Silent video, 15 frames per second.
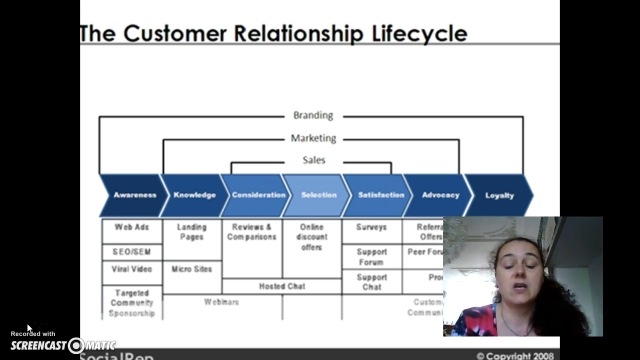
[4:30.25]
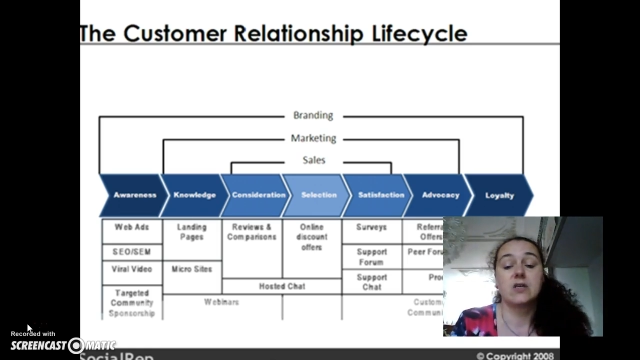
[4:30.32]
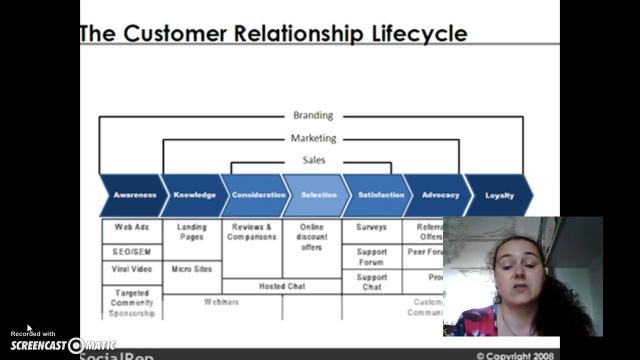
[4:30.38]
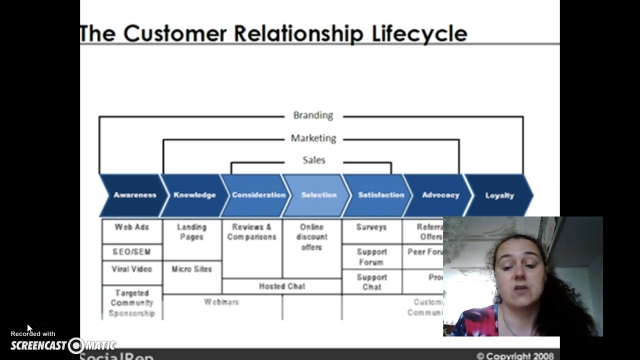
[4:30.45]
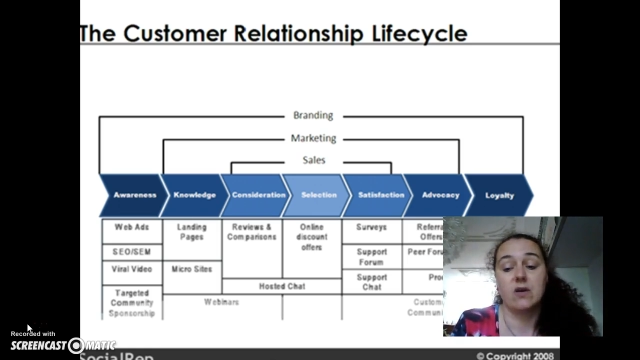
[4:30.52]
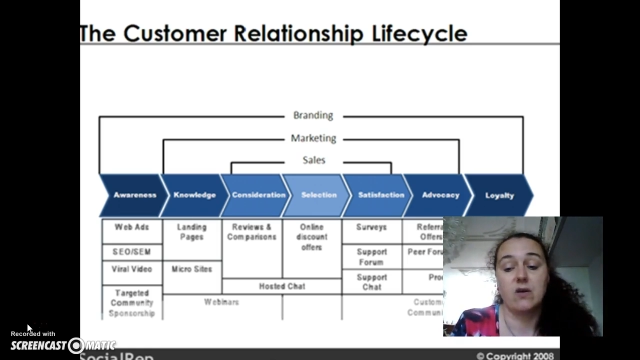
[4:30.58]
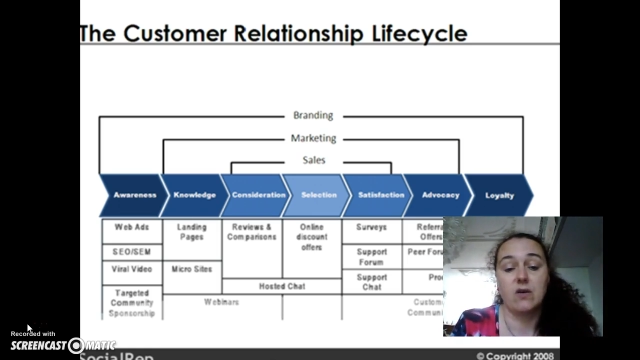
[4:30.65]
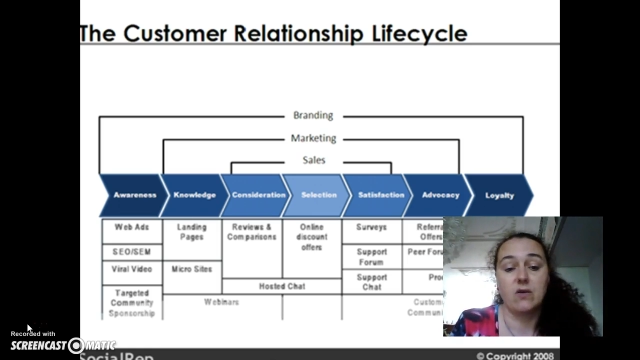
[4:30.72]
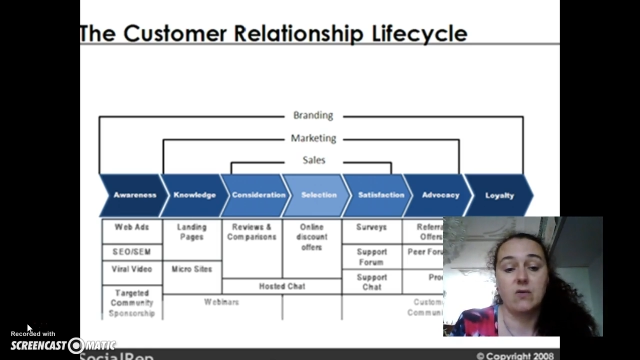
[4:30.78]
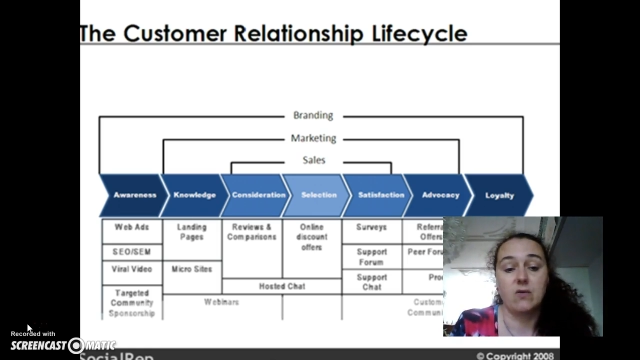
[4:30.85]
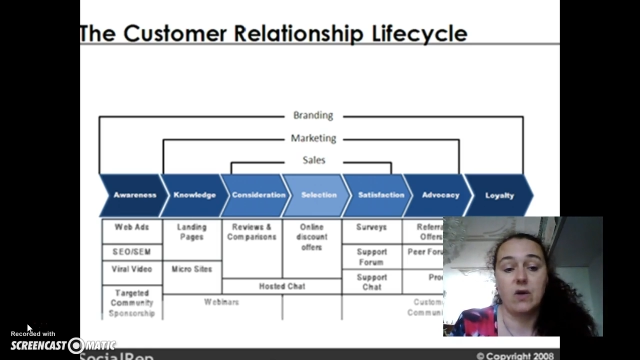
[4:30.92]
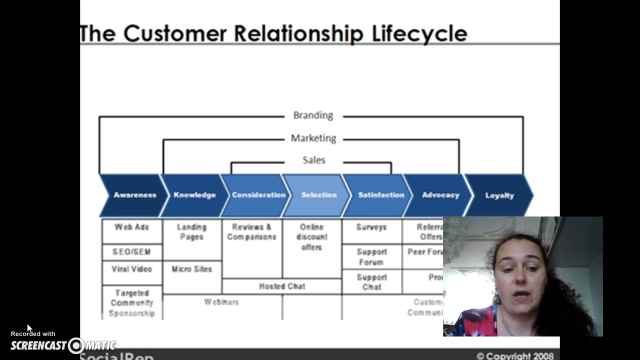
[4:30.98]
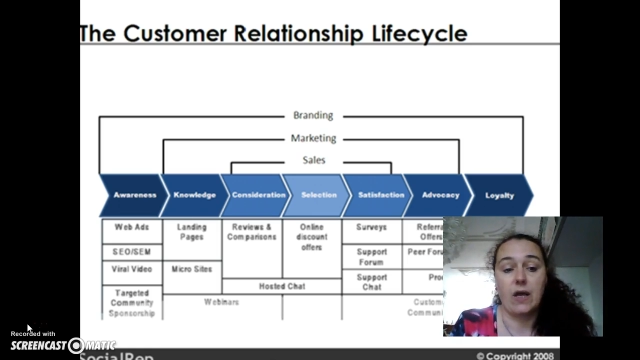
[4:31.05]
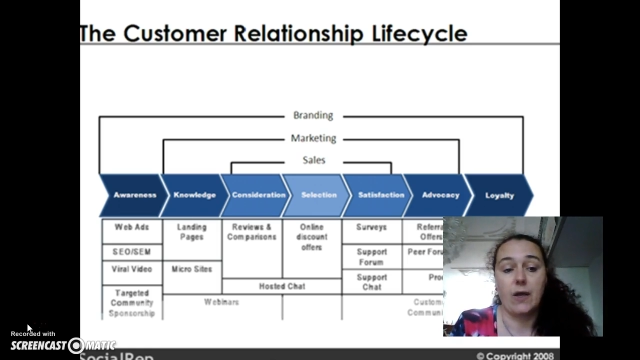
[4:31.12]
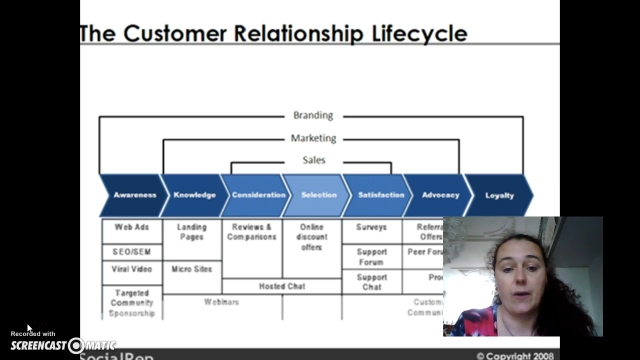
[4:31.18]

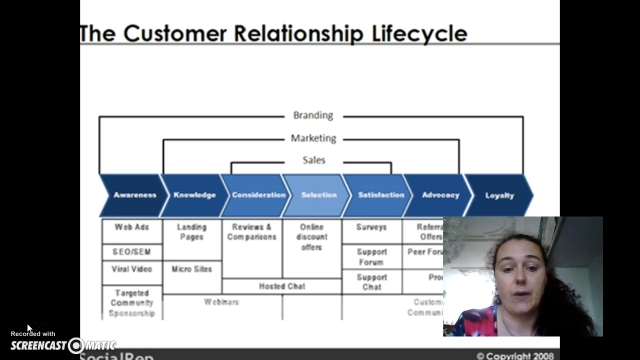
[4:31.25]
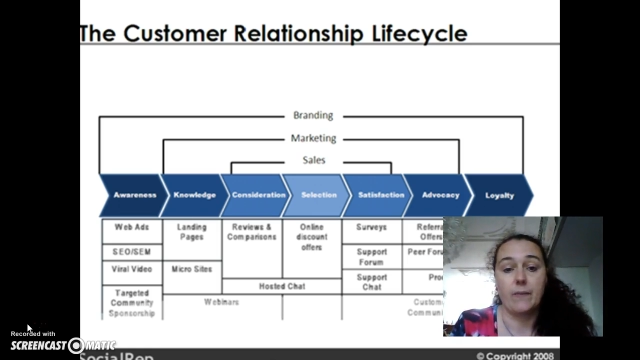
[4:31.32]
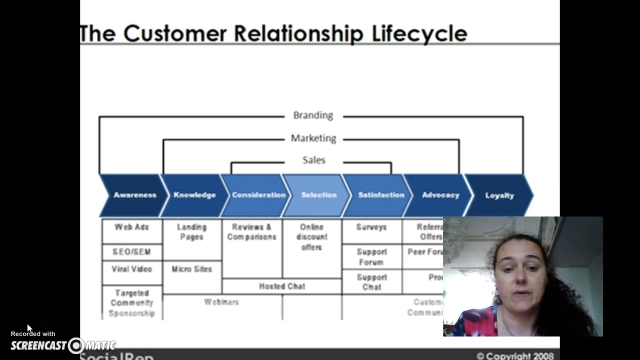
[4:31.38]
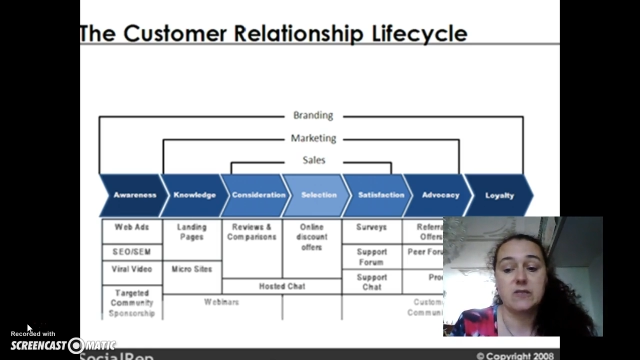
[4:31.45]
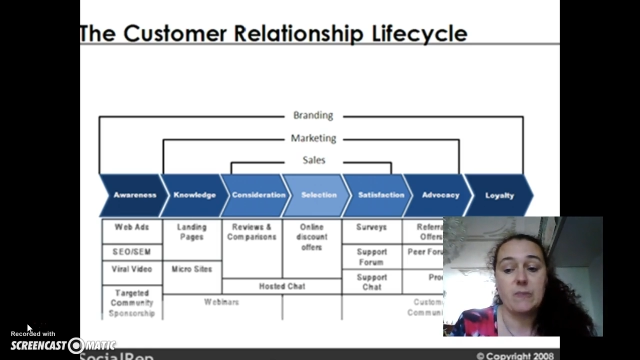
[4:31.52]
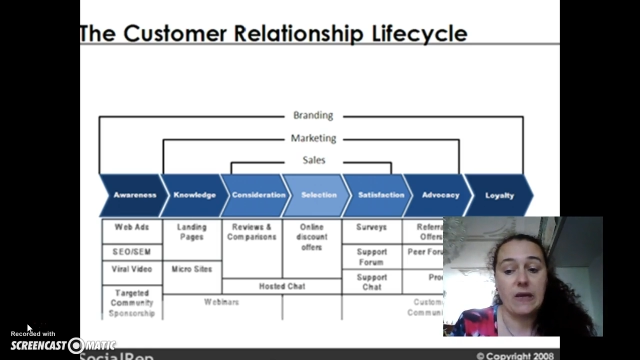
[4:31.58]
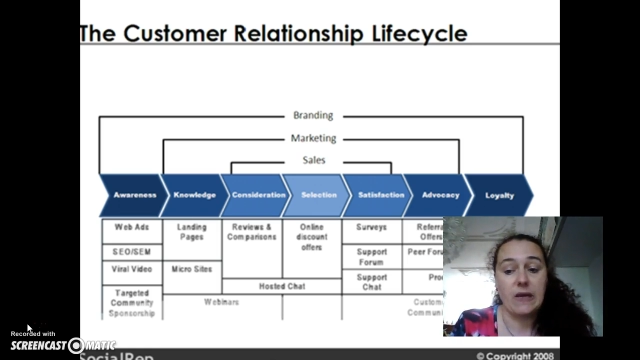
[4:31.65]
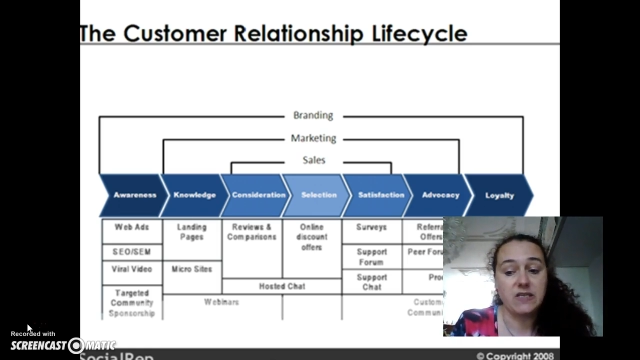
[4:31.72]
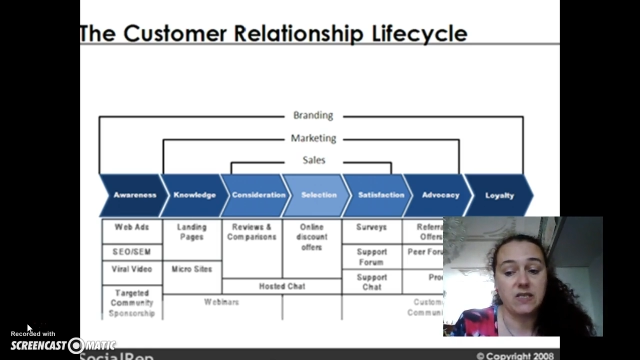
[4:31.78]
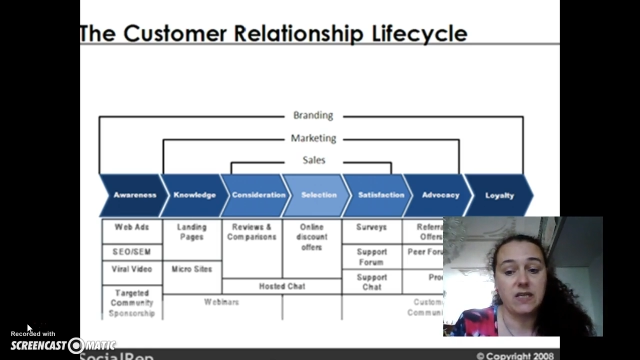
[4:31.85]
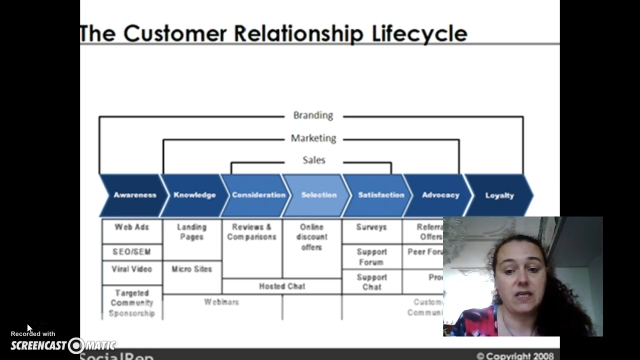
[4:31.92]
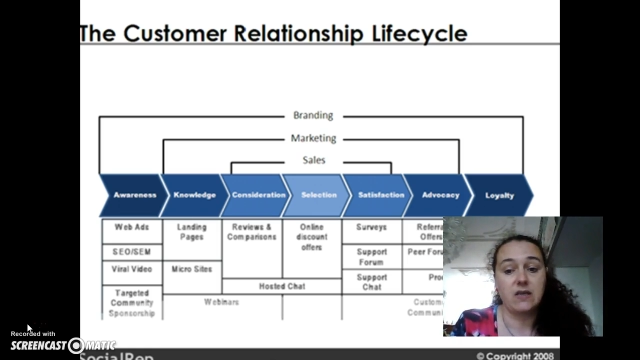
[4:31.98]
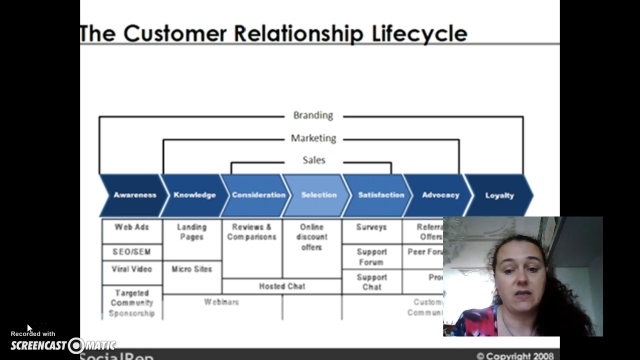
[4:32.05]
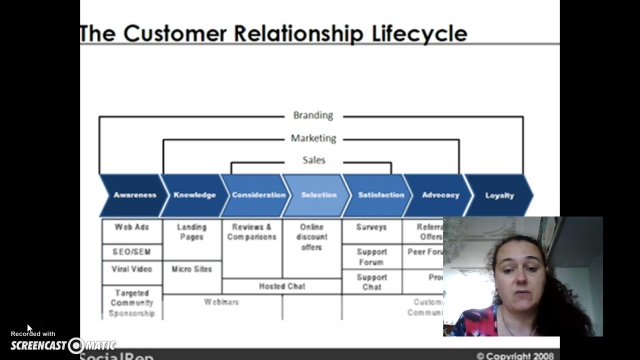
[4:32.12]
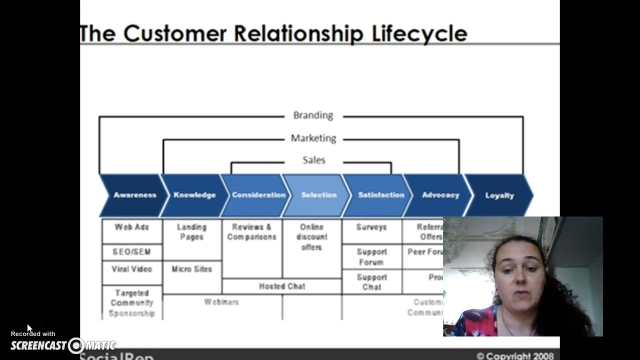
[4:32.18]
So especially